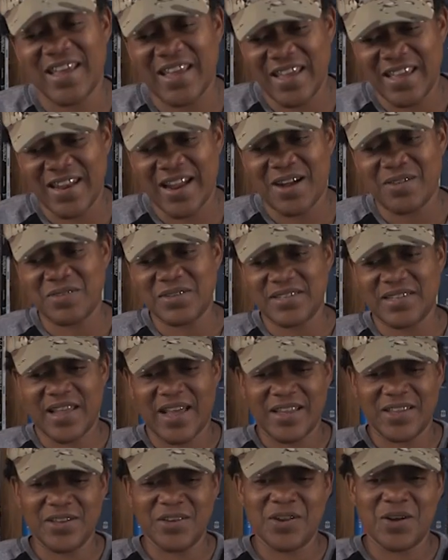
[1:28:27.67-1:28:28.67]
and I was
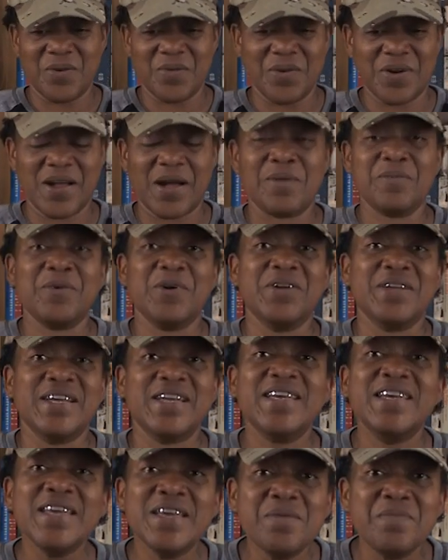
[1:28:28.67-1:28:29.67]
like, you know what, I'm gonna
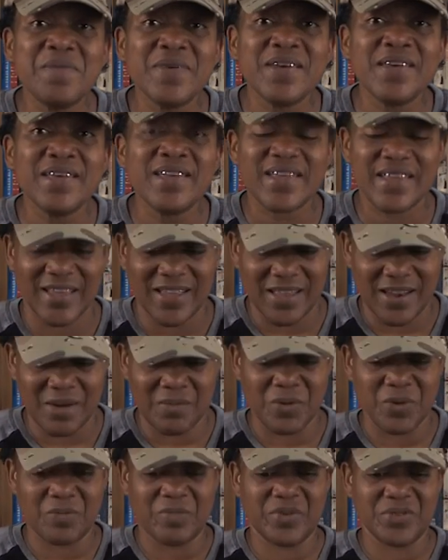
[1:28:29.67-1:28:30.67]
keep it and
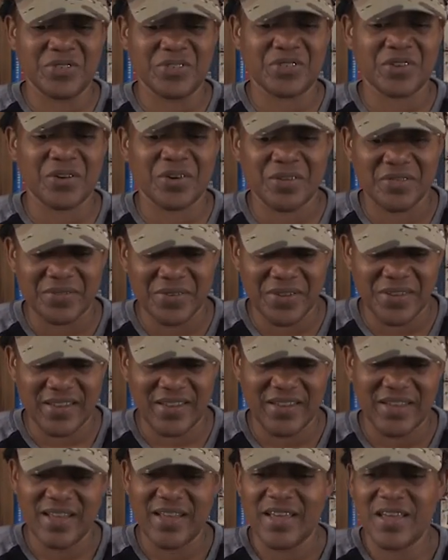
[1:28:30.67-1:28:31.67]
I'm gonna preserve
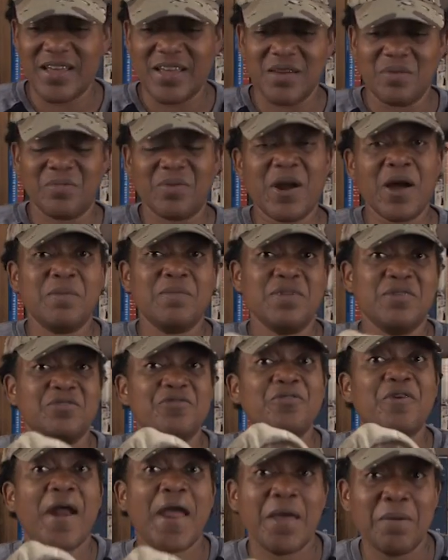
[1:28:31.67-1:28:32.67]
it and probably
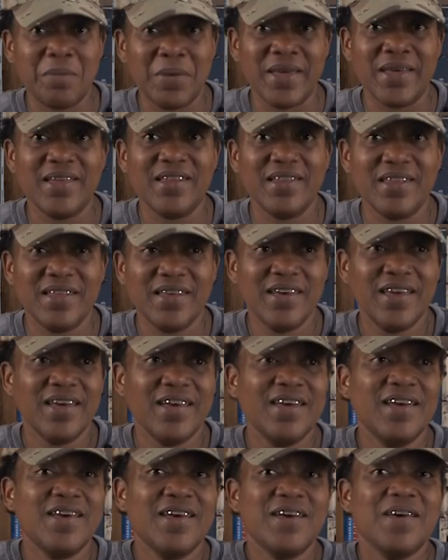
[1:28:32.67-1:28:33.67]
frame it,
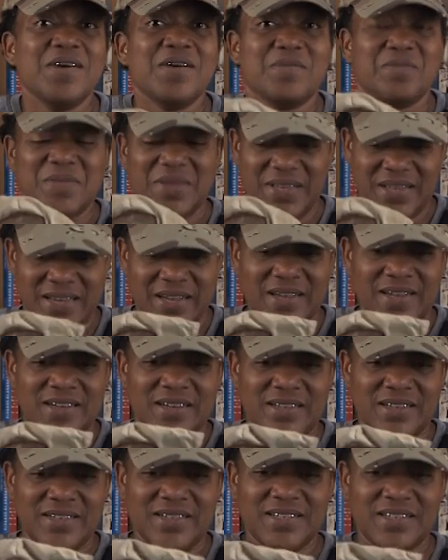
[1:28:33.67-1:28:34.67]

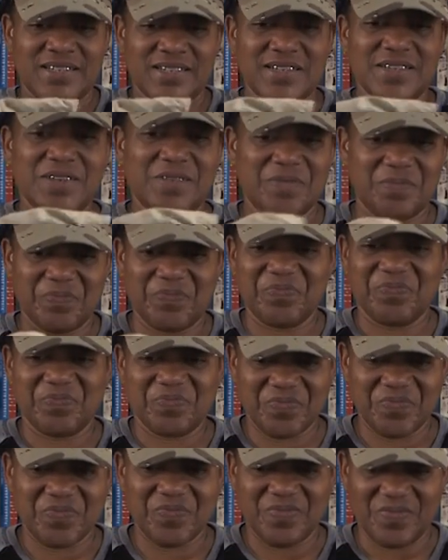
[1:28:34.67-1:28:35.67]
because
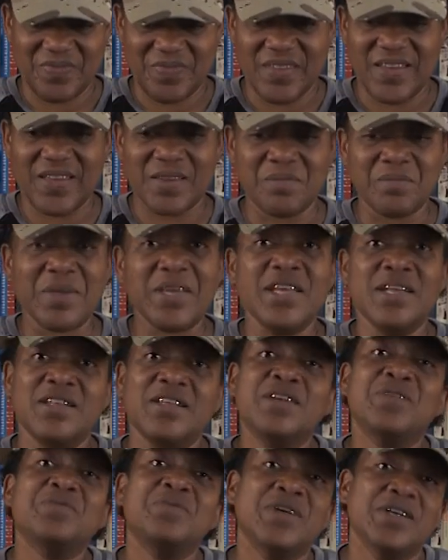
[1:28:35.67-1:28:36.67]
it
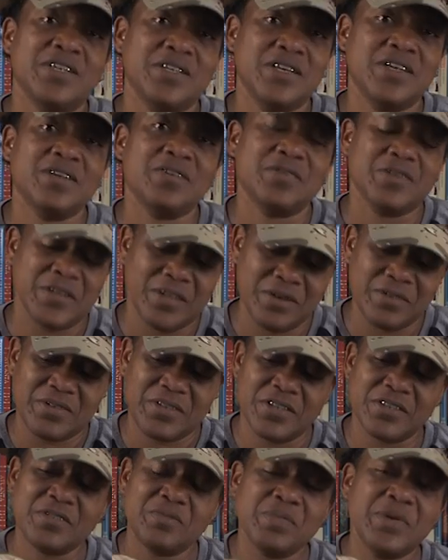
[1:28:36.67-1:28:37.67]
means,
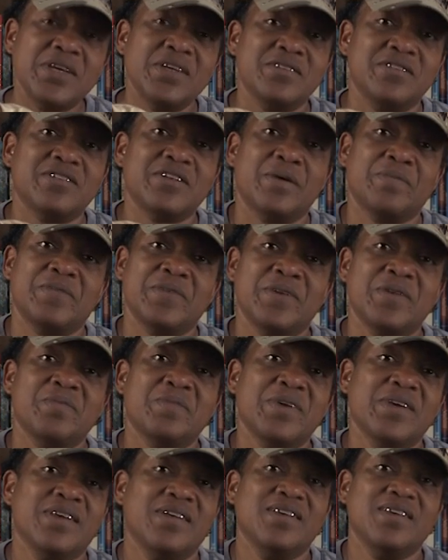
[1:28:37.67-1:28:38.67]
this means something to
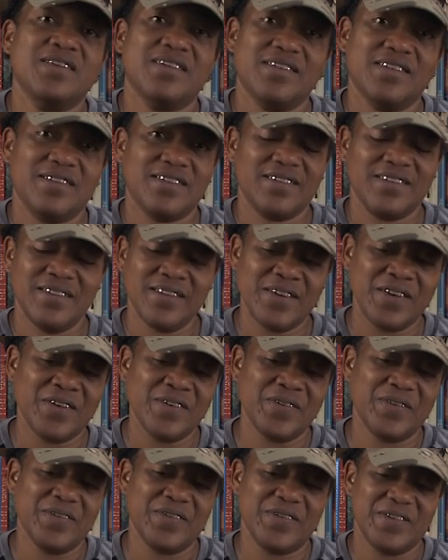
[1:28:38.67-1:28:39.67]
me, you
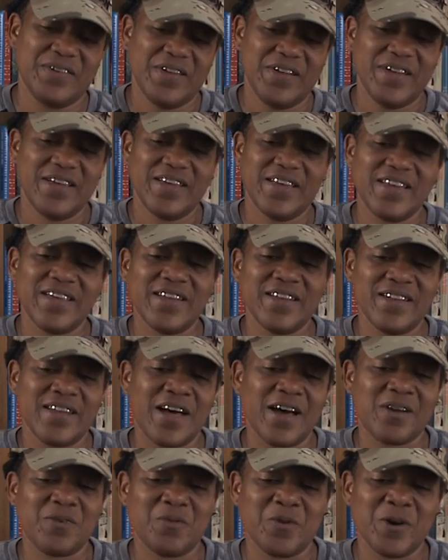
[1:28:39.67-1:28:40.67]
know, in a
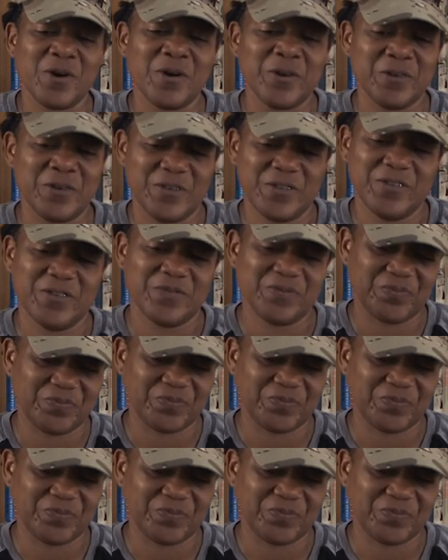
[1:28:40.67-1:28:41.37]
lot of words.